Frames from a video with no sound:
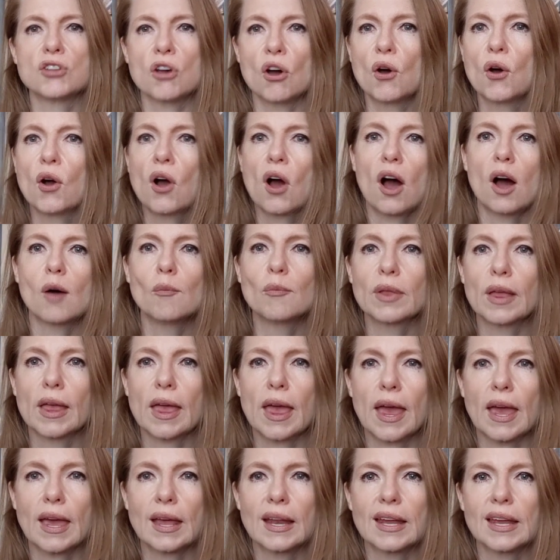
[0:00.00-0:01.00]
so
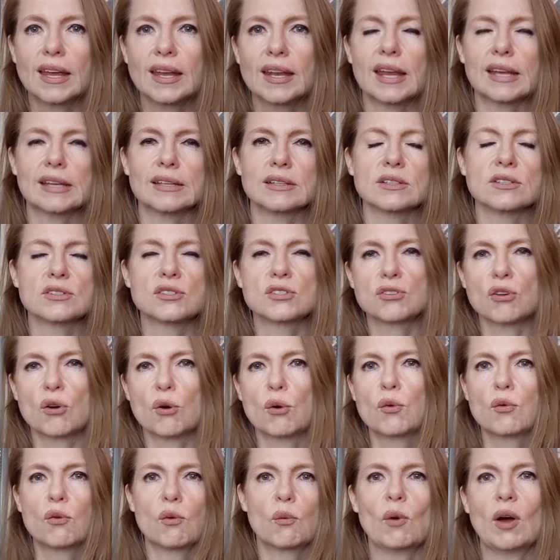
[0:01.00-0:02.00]
complicated and
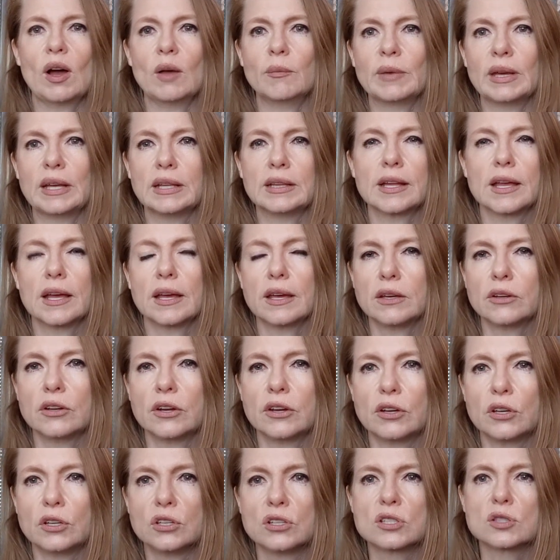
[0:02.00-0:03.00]
so overwhelming that,
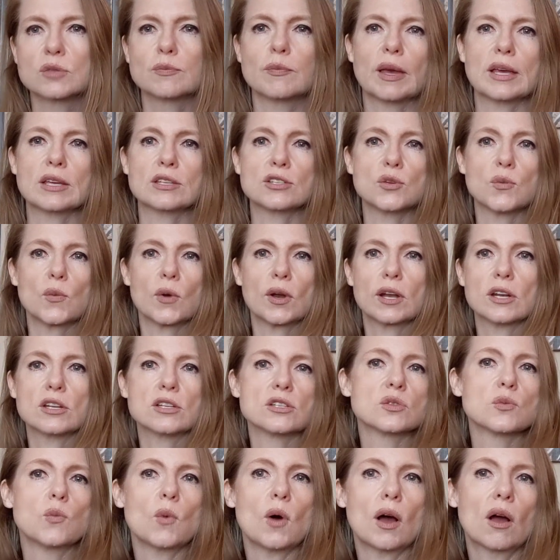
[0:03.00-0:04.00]
you just makes you want to
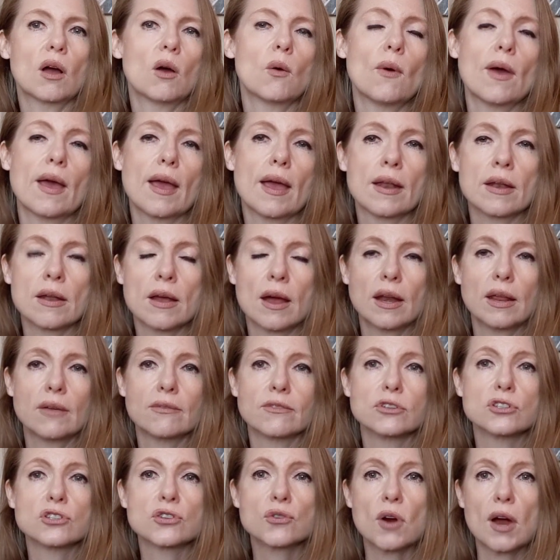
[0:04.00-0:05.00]
just walk away and not
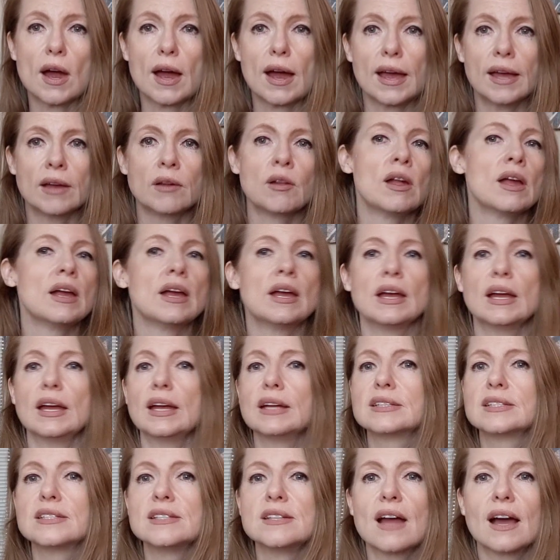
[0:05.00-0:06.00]
even try.
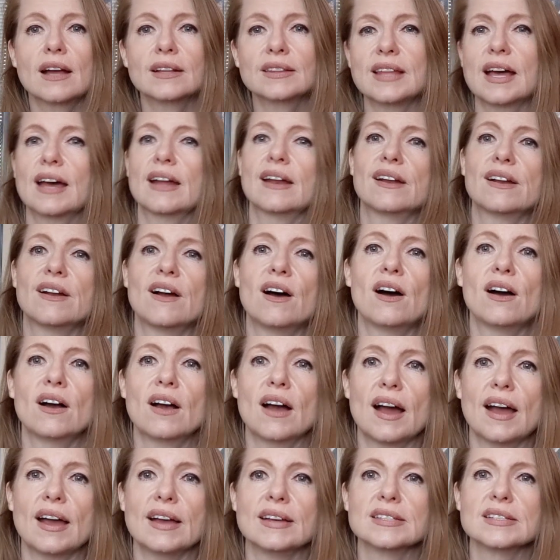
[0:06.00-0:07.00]
It's not that at all,
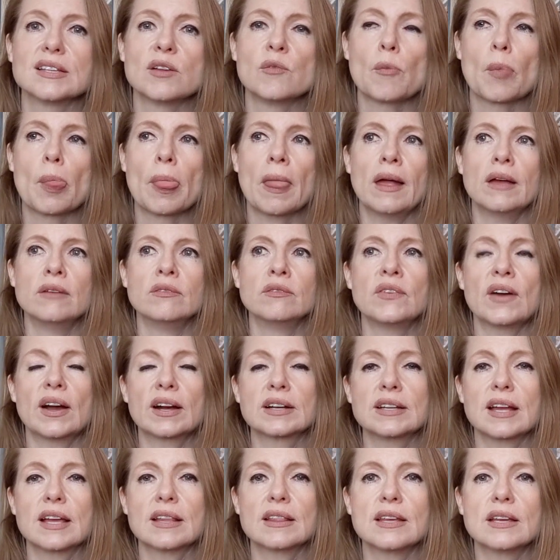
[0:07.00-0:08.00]
guys. In
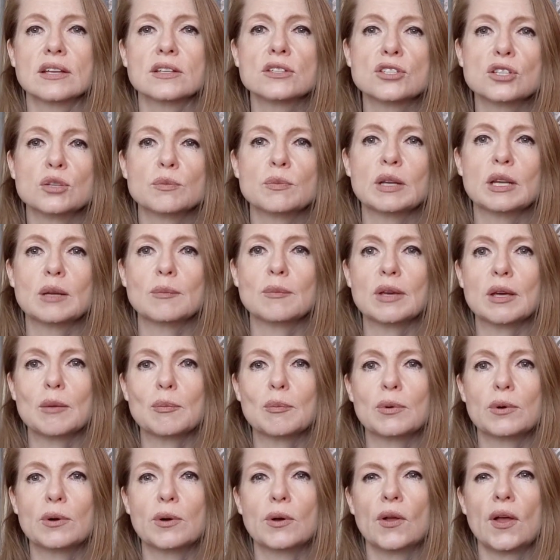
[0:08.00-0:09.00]
fact, I think too many
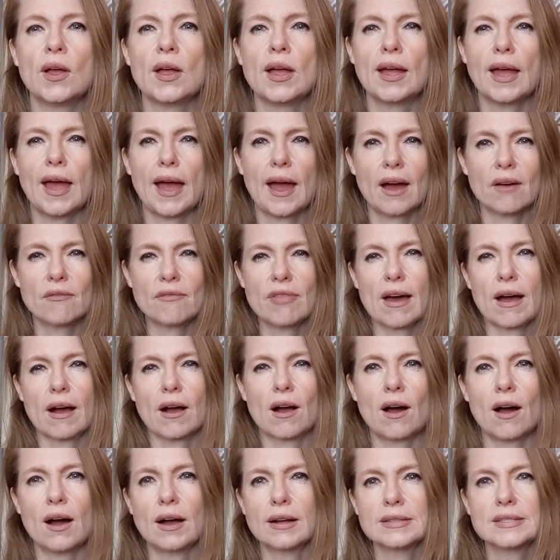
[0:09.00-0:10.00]
people have
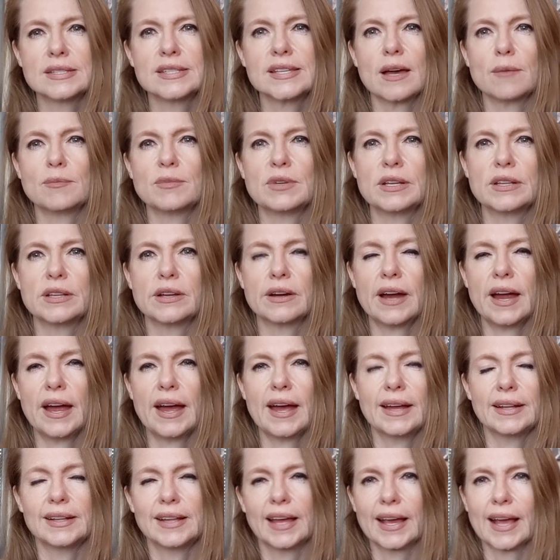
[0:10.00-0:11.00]
that concept in their
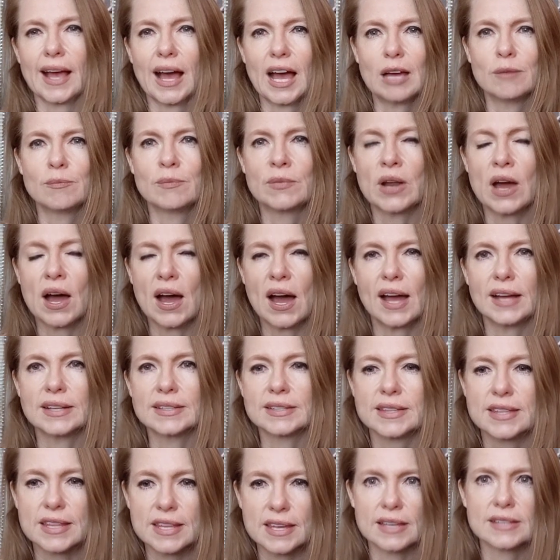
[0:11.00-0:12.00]
head, like, I'm not
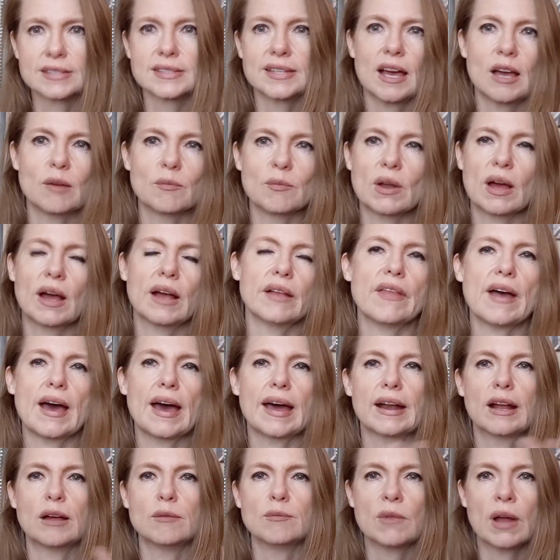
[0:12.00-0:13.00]
this, I'm not
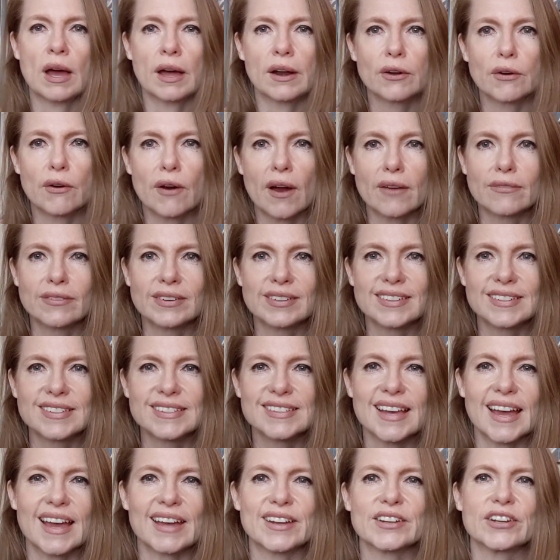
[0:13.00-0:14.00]
that, I'm not a graphic
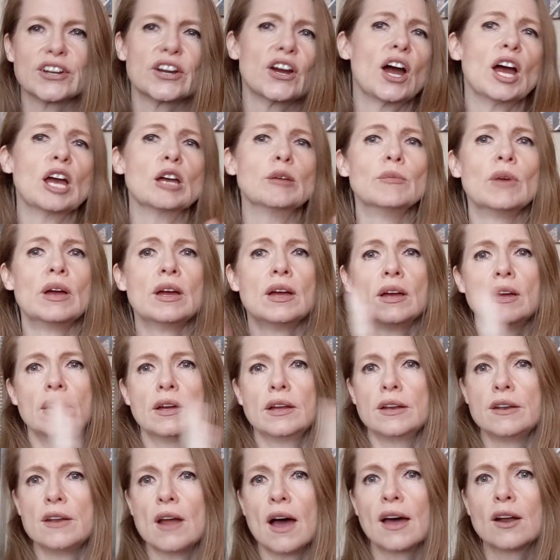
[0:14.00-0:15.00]
designer, I'm
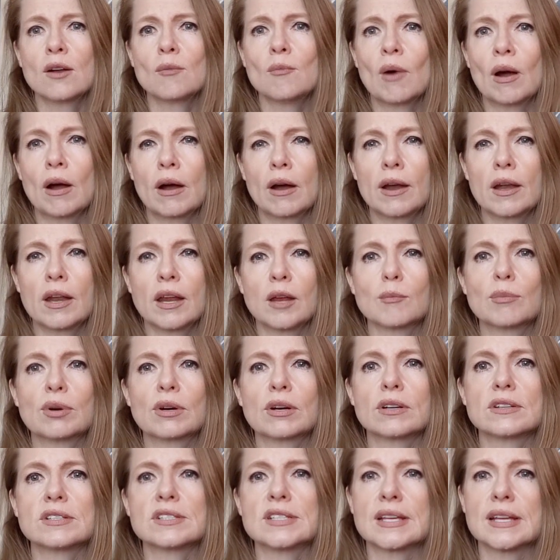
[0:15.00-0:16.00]
not a marketing
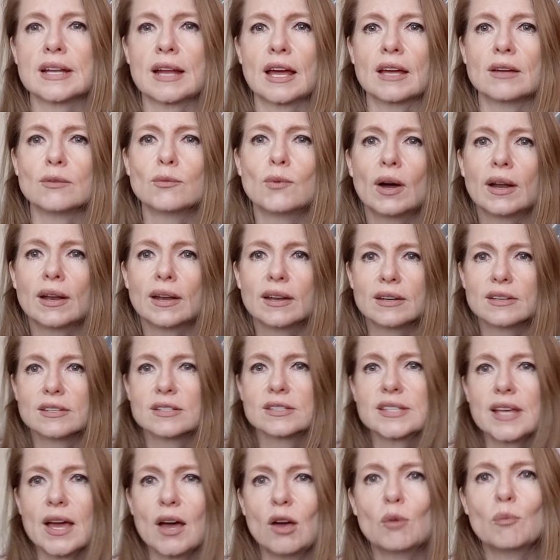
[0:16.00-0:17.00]
person, I wanted to
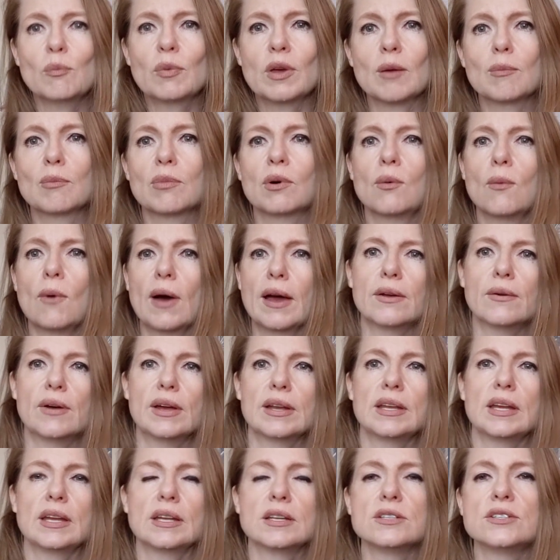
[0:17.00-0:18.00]
just help people. Why do
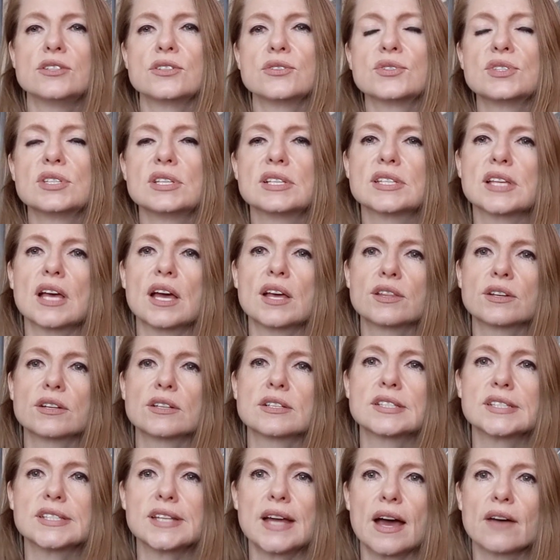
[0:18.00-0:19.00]
I need to do this
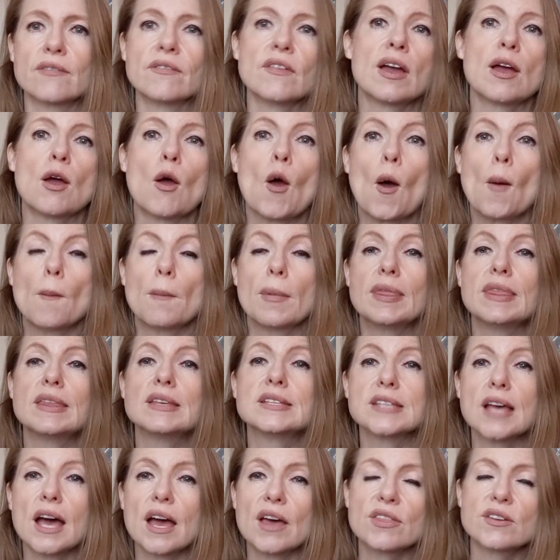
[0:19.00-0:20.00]
other stuff? But
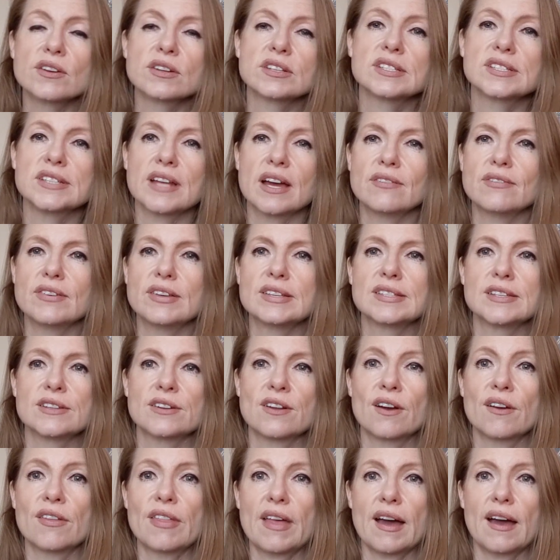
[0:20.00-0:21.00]
this other stuff
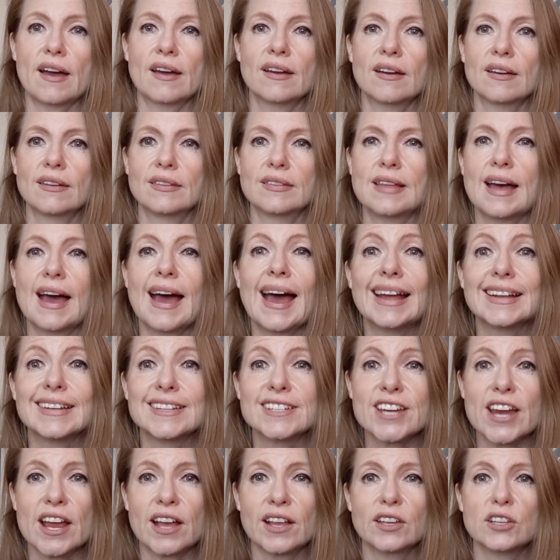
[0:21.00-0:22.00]
isn't all
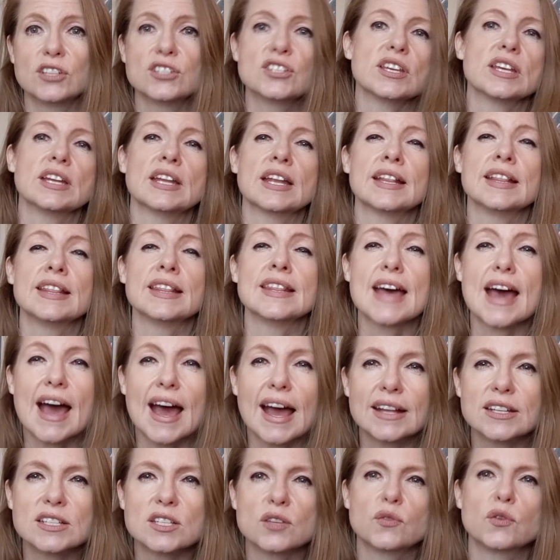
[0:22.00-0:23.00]
that challenging and
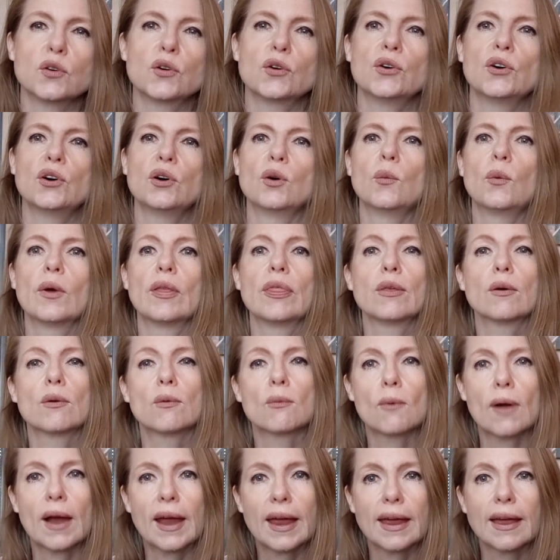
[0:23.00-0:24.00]
that difficult. With
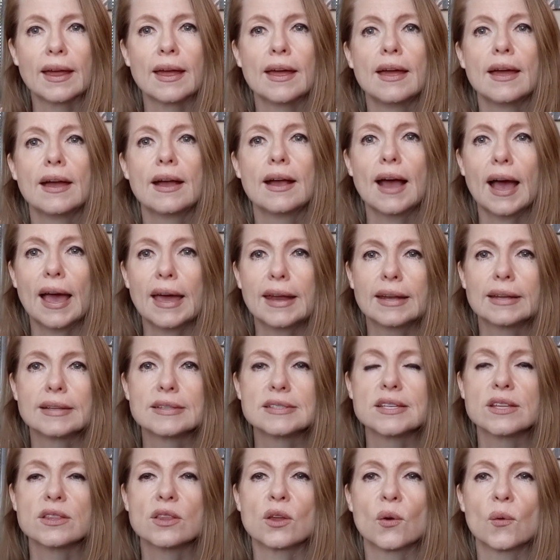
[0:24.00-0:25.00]
the right
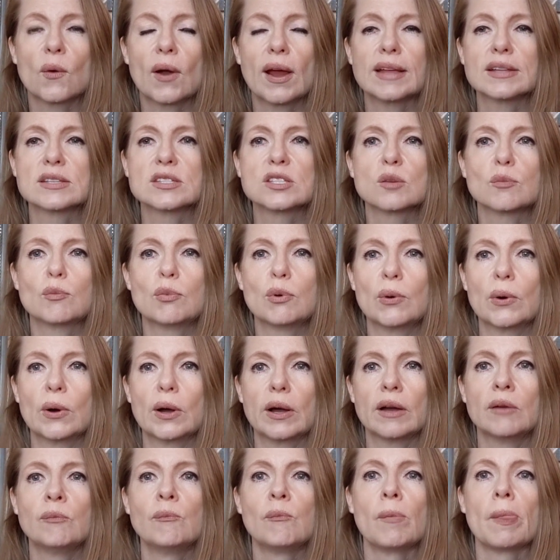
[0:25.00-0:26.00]
guidance and the right
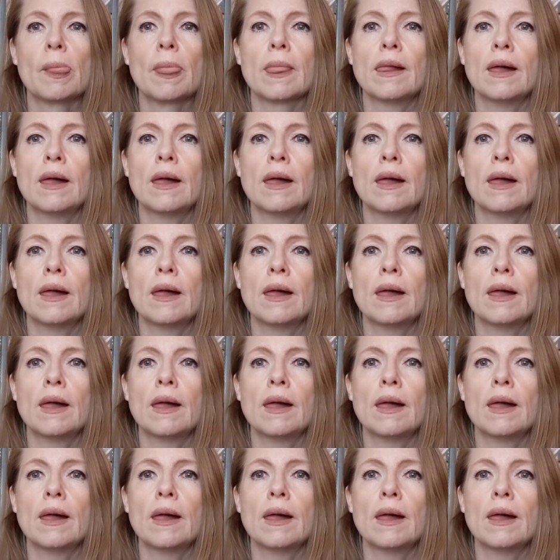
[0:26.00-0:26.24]
support,